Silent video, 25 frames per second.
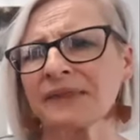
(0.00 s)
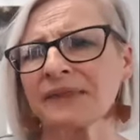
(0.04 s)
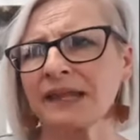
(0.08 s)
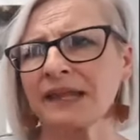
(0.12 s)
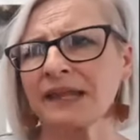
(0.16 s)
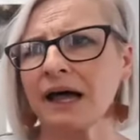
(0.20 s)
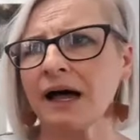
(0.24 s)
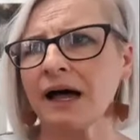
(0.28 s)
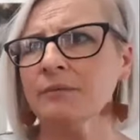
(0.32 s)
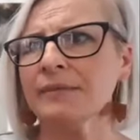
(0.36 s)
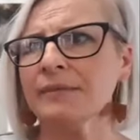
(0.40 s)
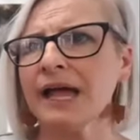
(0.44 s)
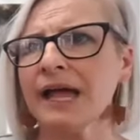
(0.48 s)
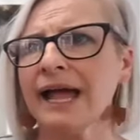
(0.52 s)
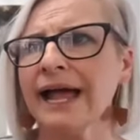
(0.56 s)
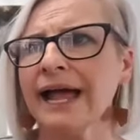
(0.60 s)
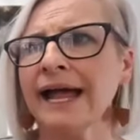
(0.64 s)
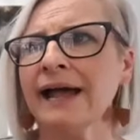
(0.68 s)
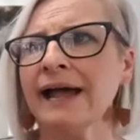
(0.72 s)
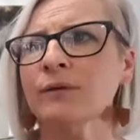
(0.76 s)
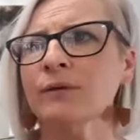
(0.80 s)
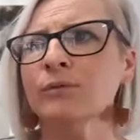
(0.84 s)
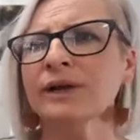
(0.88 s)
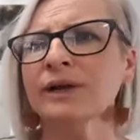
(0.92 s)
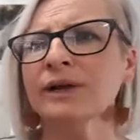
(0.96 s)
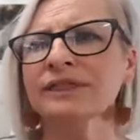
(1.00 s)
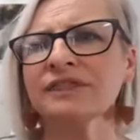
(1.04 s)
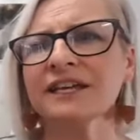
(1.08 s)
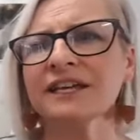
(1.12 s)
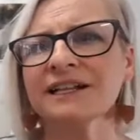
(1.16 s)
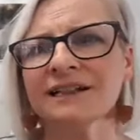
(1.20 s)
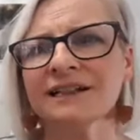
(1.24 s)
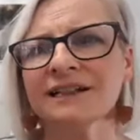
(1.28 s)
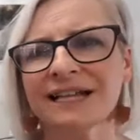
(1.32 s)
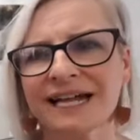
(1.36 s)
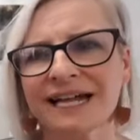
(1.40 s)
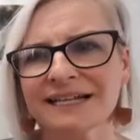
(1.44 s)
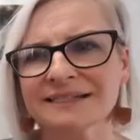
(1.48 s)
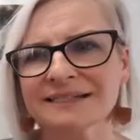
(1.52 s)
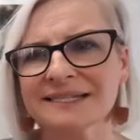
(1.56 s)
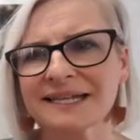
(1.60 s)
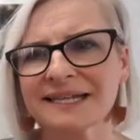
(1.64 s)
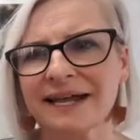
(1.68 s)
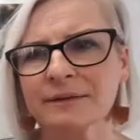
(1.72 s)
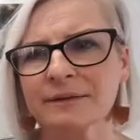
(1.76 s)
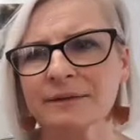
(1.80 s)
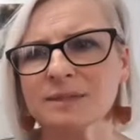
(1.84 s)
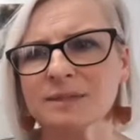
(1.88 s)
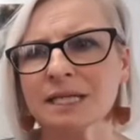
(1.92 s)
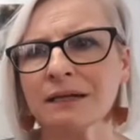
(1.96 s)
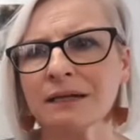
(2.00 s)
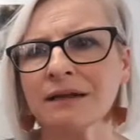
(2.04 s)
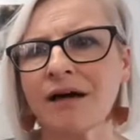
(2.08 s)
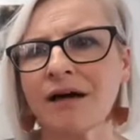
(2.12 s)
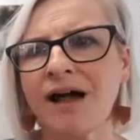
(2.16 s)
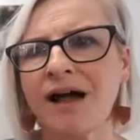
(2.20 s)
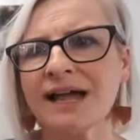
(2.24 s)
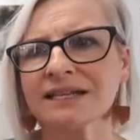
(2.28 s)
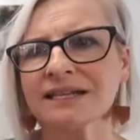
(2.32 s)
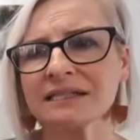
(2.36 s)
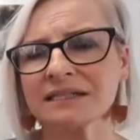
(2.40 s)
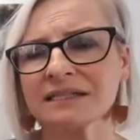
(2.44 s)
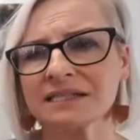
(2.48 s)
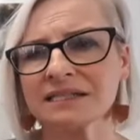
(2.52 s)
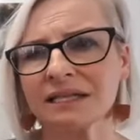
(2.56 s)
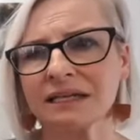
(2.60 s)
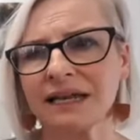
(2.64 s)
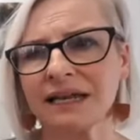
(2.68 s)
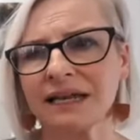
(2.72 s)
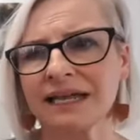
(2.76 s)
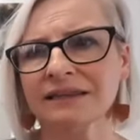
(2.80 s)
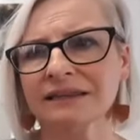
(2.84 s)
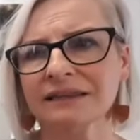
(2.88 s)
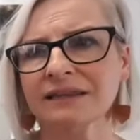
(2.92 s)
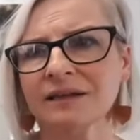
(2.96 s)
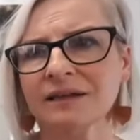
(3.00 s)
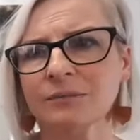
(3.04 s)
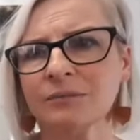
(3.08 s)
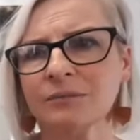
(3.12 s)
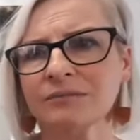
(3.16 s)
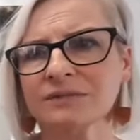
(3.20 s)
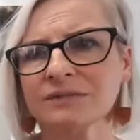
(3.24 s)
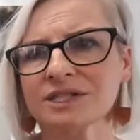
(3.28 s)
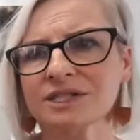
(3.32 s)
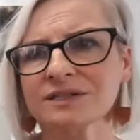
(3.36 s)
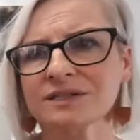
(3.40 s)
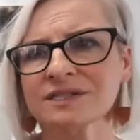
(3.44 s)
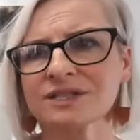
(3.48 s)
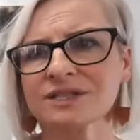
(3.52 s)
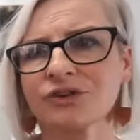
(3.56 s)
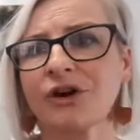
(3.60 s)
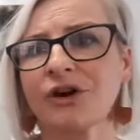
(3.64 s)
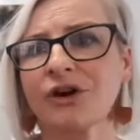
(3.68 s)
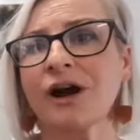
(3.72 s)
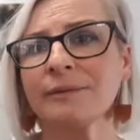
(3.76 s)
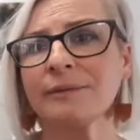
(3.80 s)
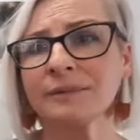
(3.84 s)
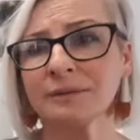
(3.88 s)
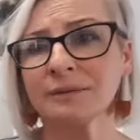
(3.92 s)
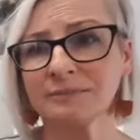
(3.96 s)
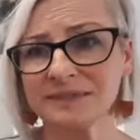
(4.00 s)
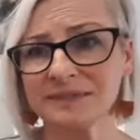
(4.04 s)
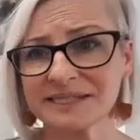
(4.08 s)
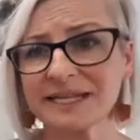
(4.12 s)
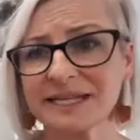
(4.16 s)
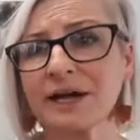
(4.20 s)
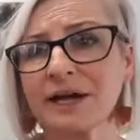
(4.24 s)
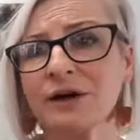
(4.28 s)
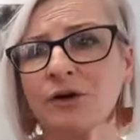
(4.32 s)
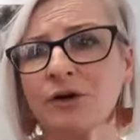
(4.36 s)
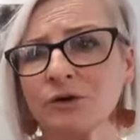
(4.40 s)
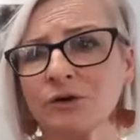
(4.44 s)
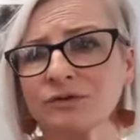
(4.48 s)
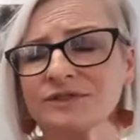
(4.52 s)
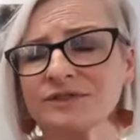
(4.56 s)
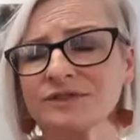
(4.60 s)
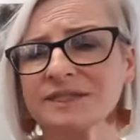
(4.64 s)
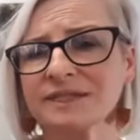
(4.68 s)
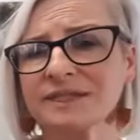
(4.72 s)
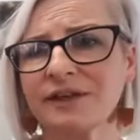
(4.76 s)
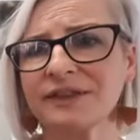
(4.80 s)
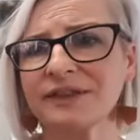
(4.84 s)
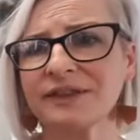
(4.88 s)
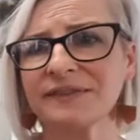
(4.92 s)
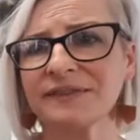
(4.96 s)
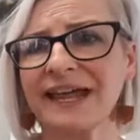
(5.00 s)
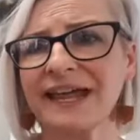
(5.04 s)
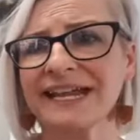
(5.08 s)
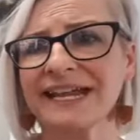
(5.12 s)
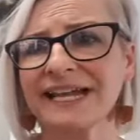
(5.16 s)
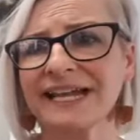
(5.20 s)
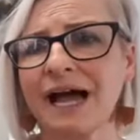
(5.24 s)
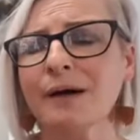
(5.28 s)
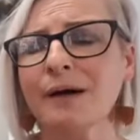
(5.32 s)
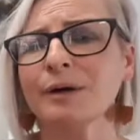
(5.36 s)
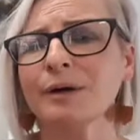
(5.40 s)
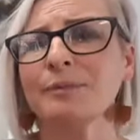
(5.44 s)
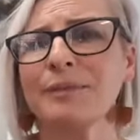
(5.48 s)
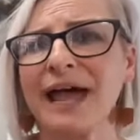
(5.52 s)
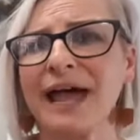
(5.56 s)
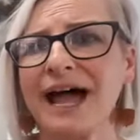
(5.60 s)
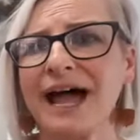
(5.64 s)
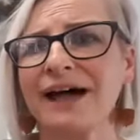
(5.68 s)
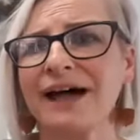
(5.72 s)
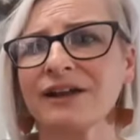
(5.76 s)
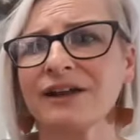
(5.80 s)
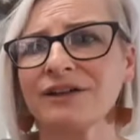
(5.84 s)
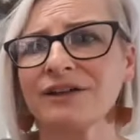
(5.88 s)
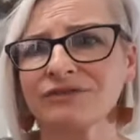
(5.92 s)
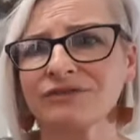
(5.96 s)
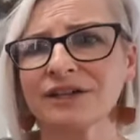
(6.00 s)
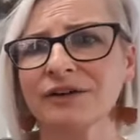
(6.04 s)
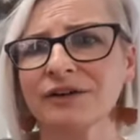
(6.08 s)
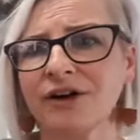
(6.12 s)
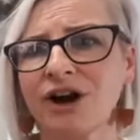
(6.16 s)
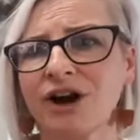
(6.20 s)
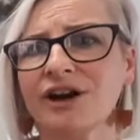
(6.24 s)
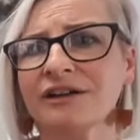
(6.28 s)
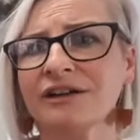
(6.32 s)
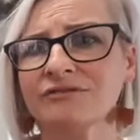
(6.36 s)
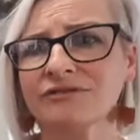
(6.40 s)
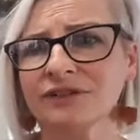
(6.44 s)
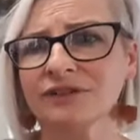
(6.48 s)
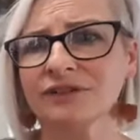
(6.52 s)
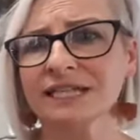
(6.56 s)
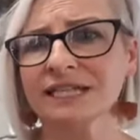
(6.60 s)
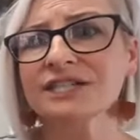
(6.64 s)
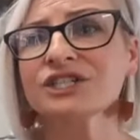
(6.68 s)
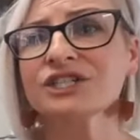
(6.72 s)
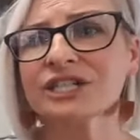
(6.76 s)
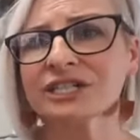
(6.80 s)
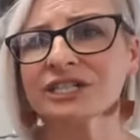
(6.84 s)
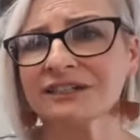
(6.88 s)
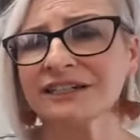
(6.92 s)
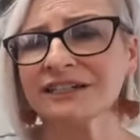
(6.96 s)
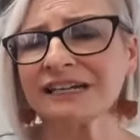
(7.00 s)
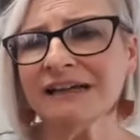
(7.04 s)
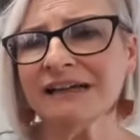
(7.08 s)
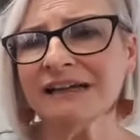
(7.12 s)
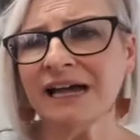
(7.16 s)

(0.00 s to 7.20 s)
And with the Cloudscapes, I like to let them describe themselves so that they come about of their own volition.